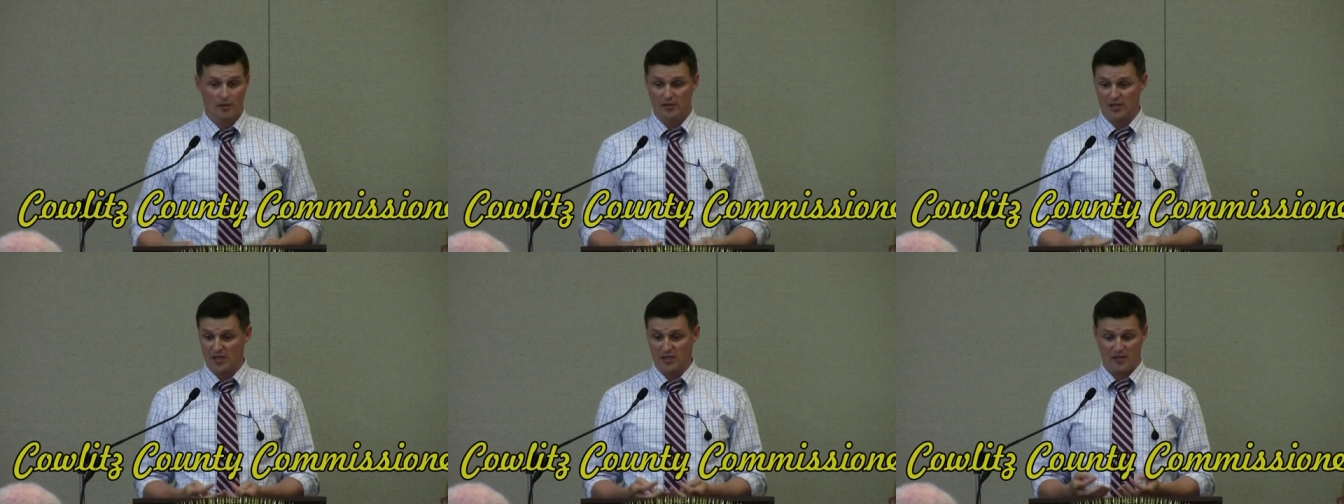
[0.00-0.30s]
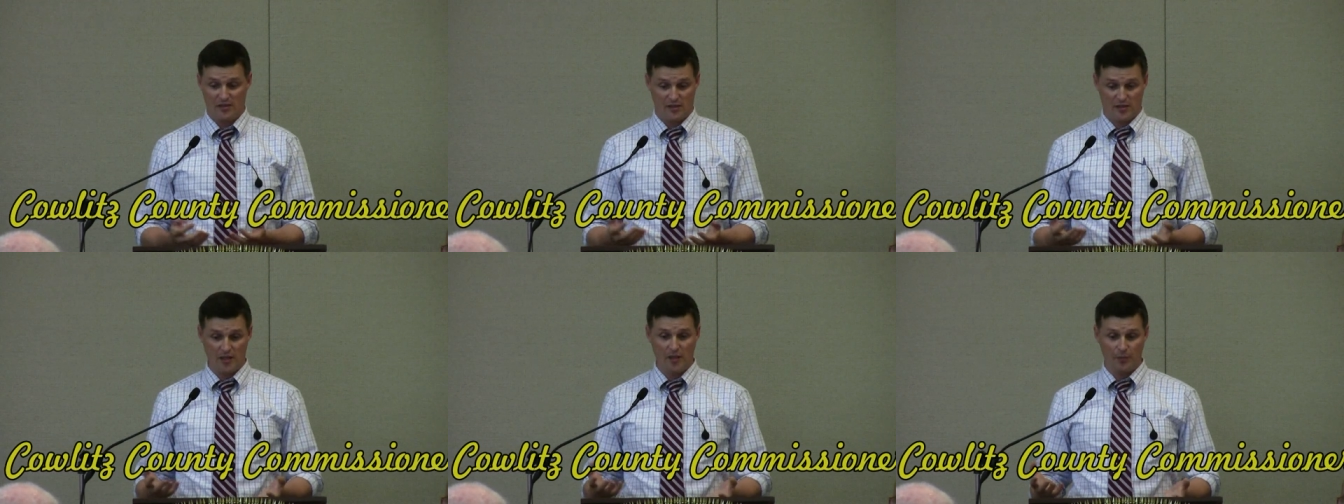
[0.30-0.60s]

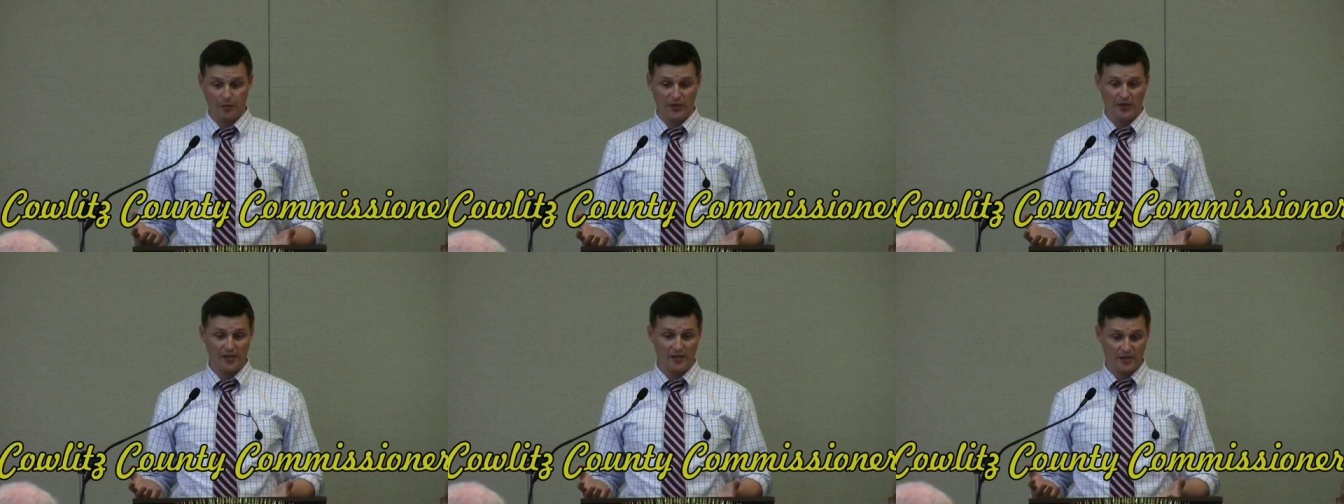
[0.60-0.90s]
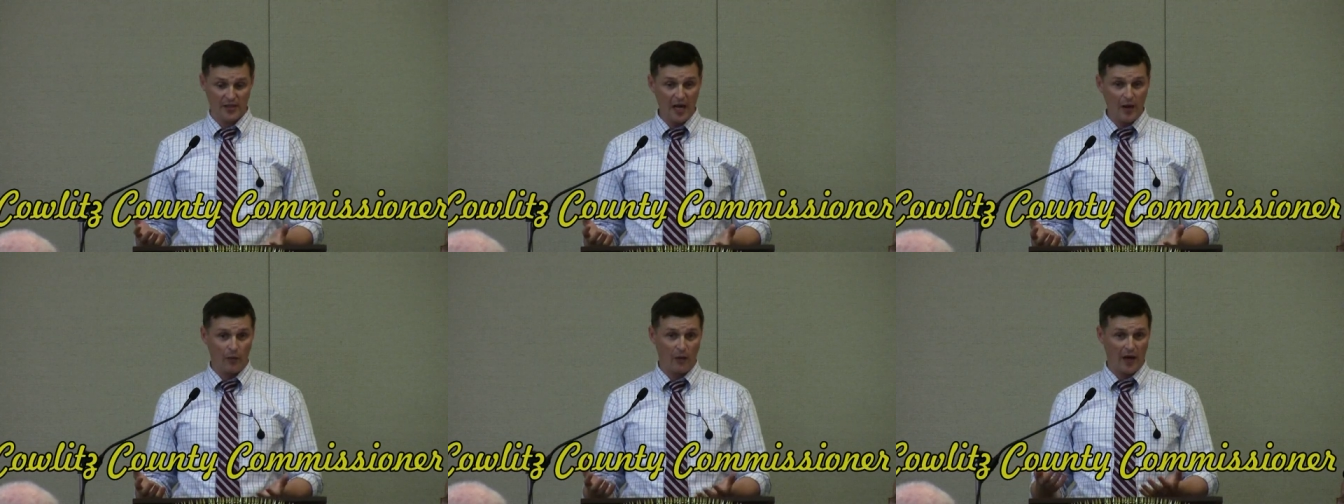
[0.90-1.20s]
Just simply
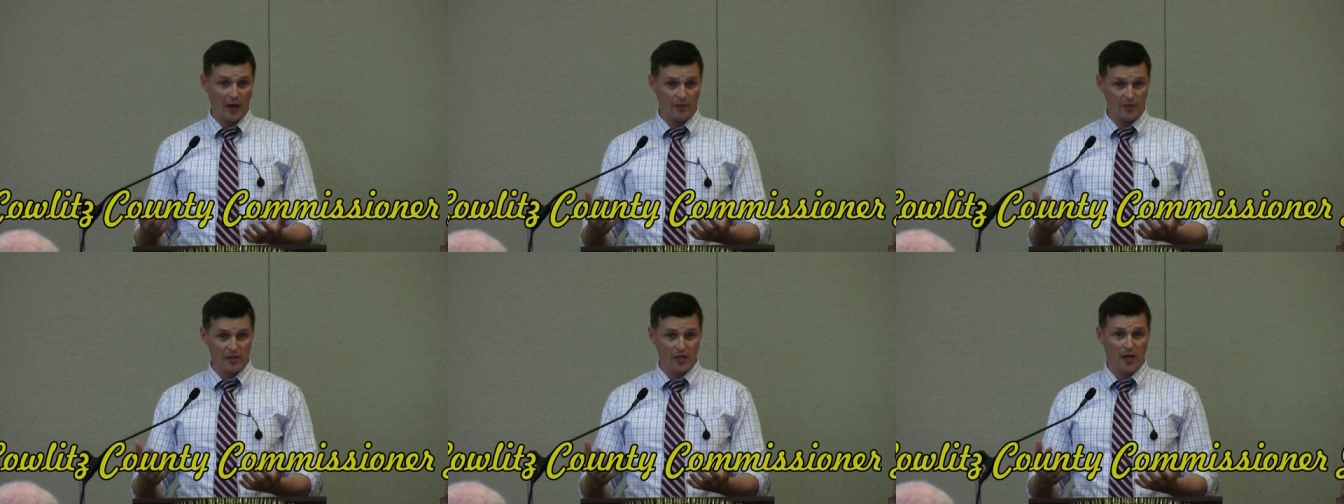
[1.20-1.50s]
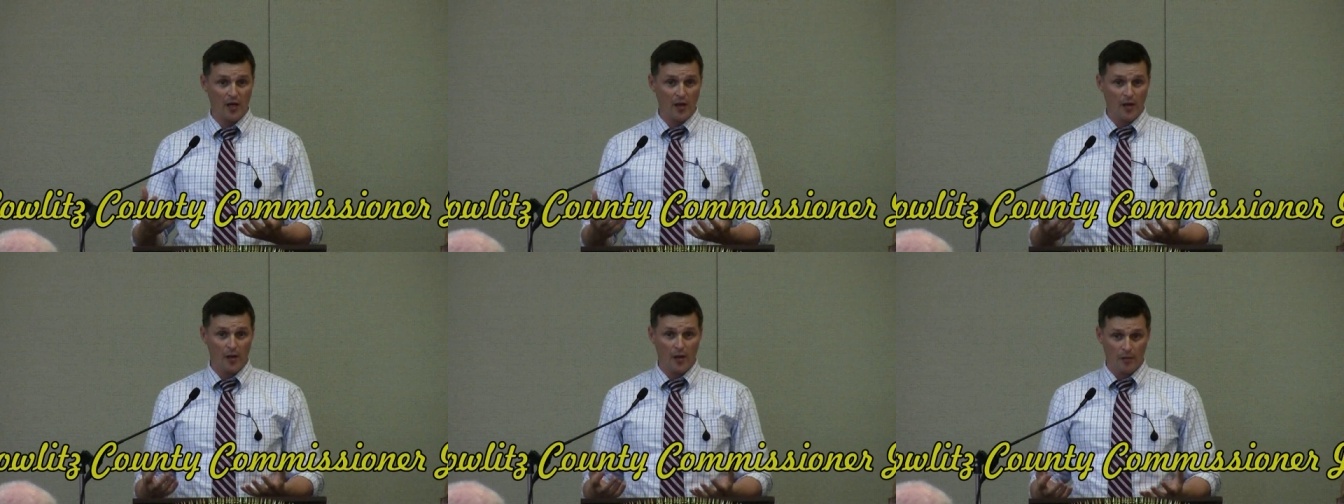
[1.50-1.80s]
said when I was
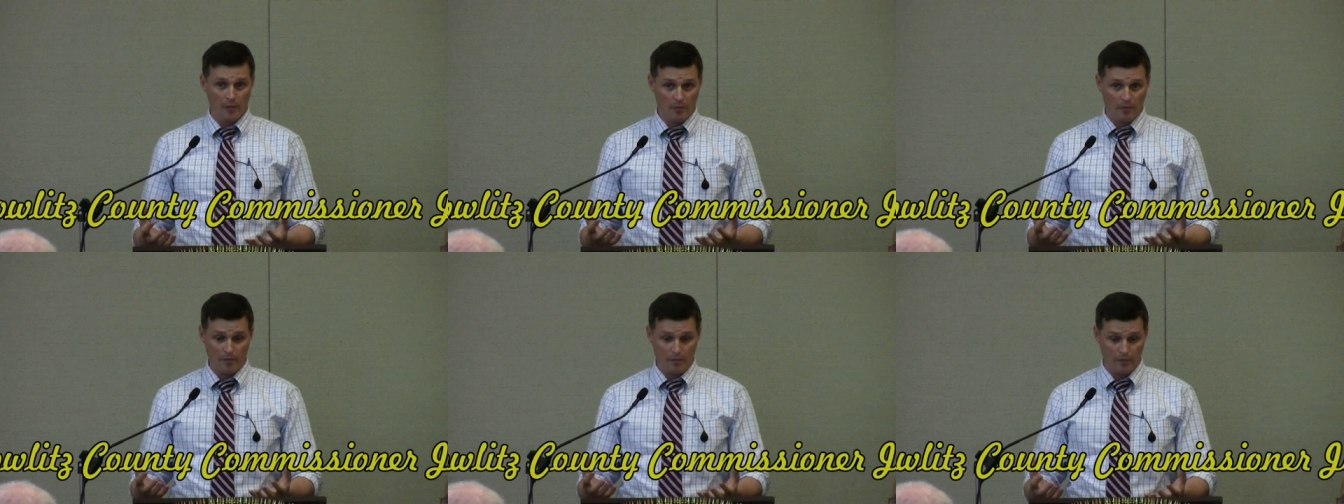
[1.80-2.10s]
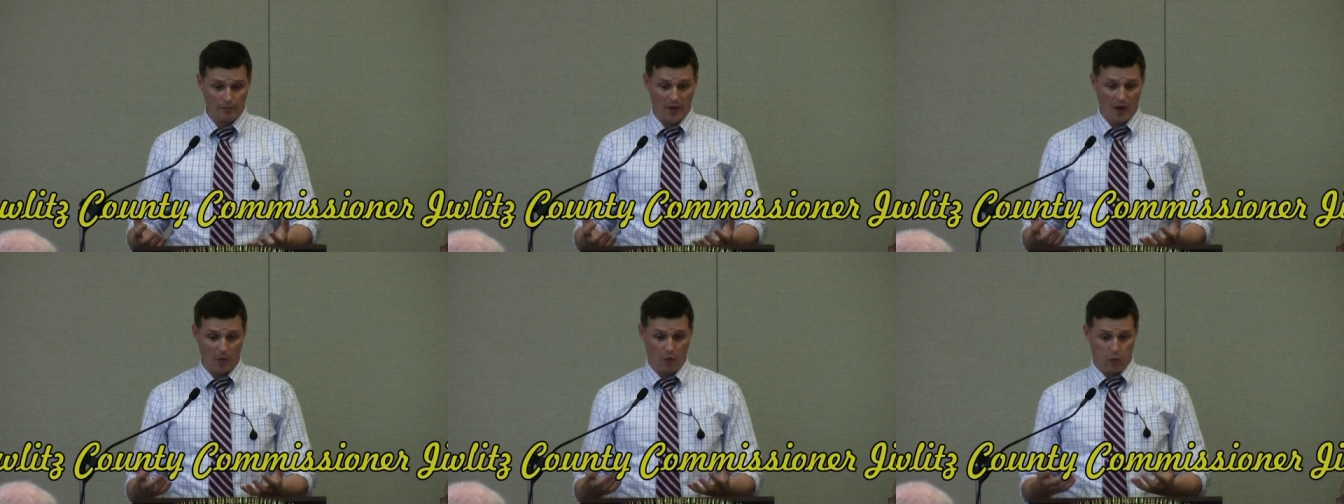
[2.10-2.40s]

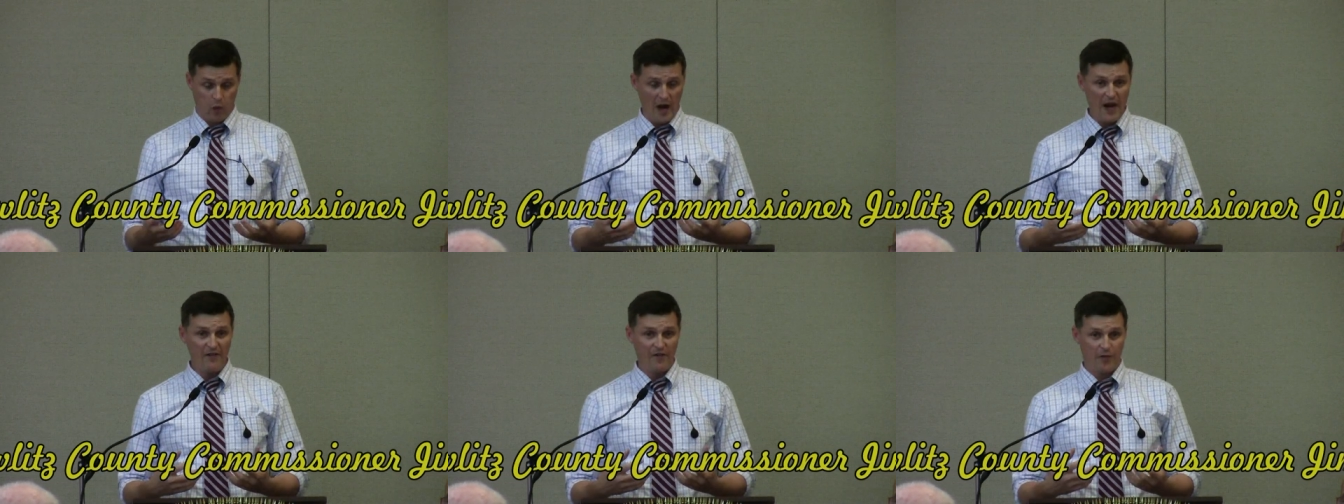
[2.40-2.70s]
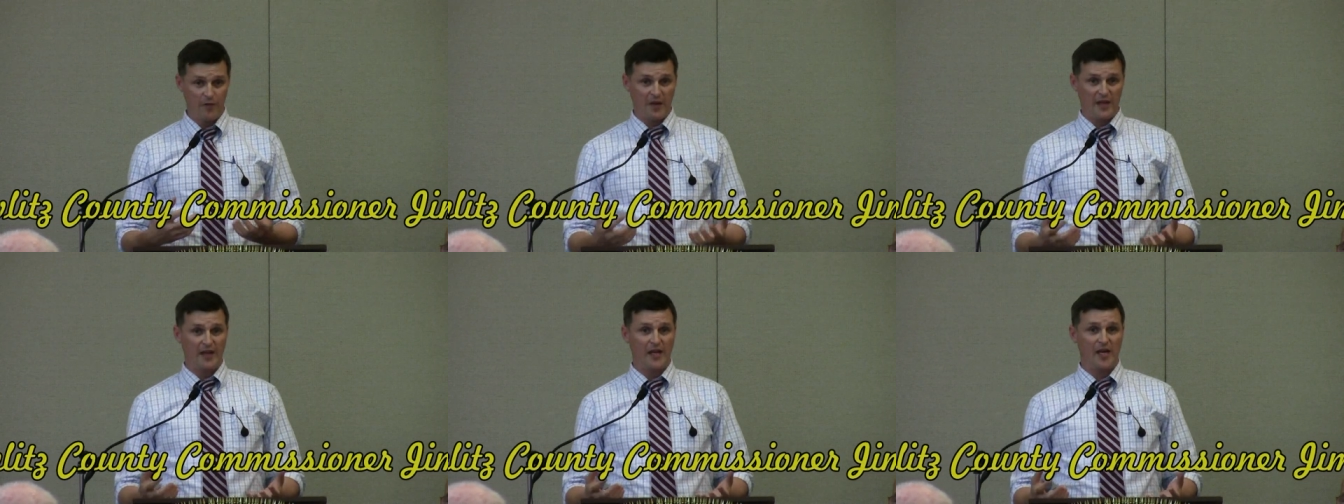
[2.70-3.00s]
away
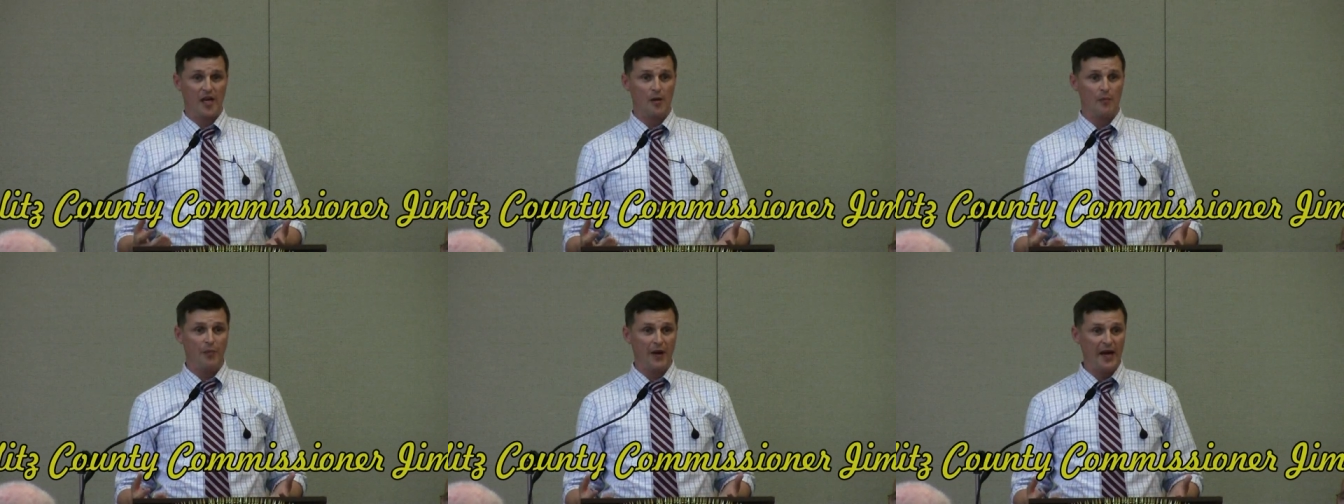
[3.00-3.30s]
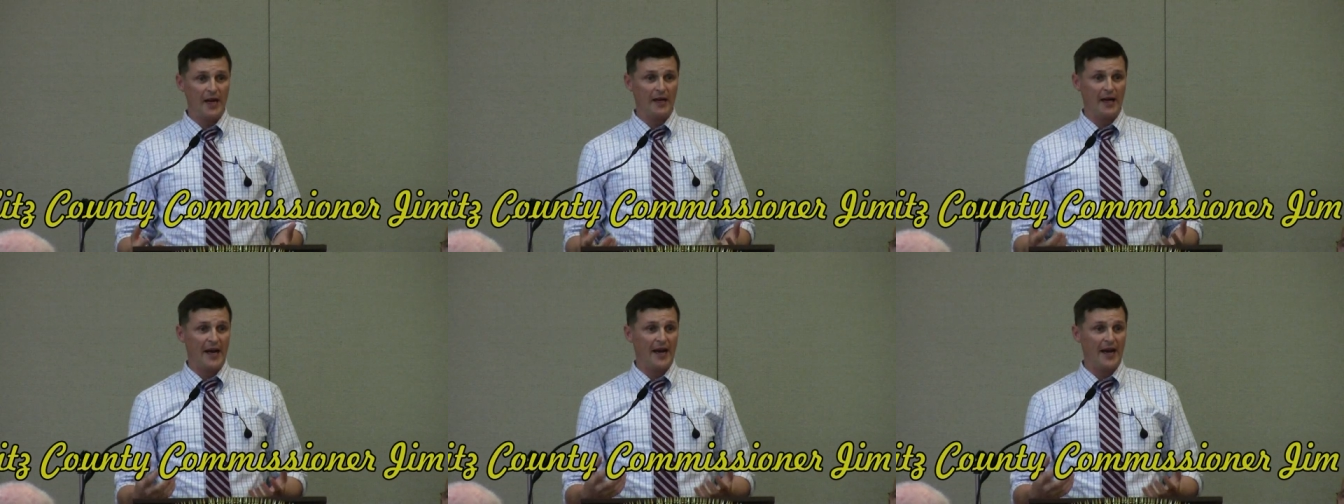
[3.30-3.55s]
from the campaign,